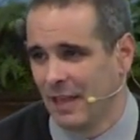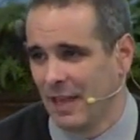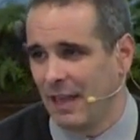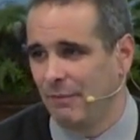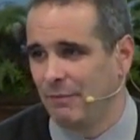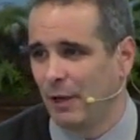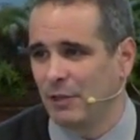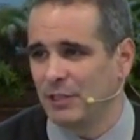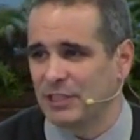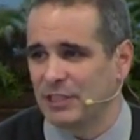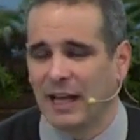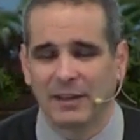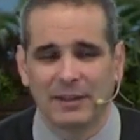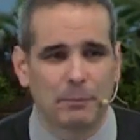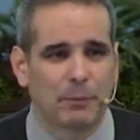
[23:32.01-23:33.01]
if there is
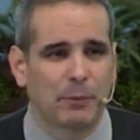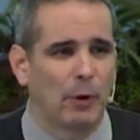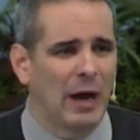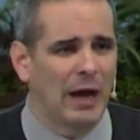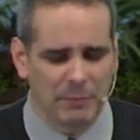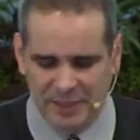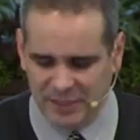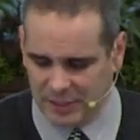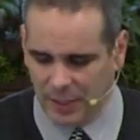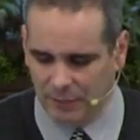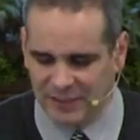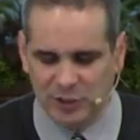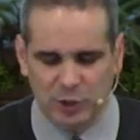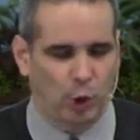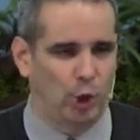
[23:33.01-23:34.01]
not the promise of
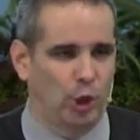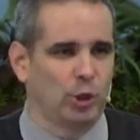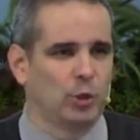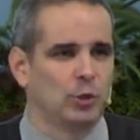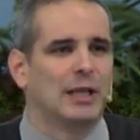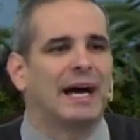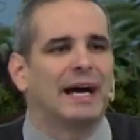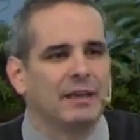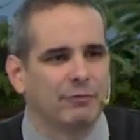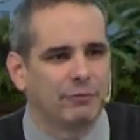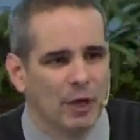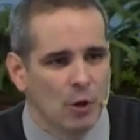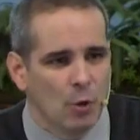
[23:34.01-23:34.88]
eternal life